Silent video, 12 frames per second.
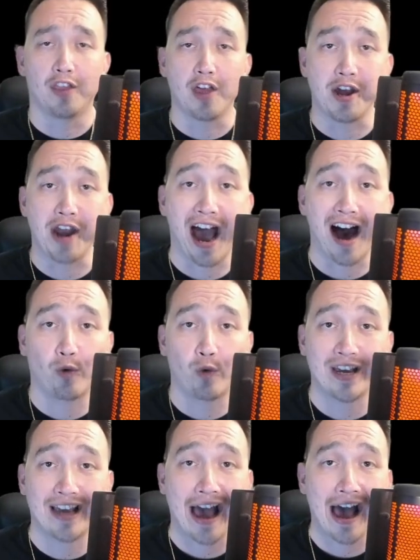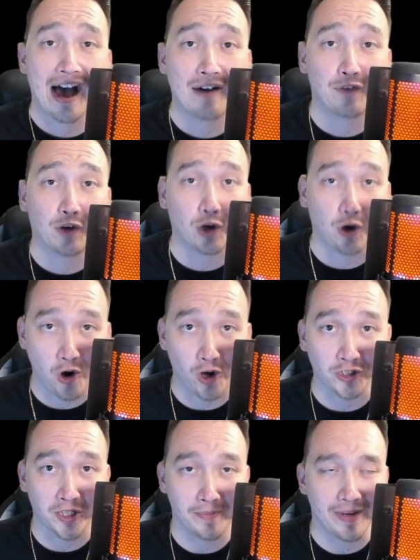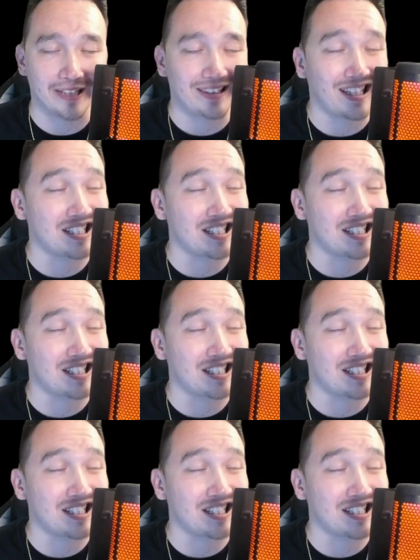Then now we have her ultimate,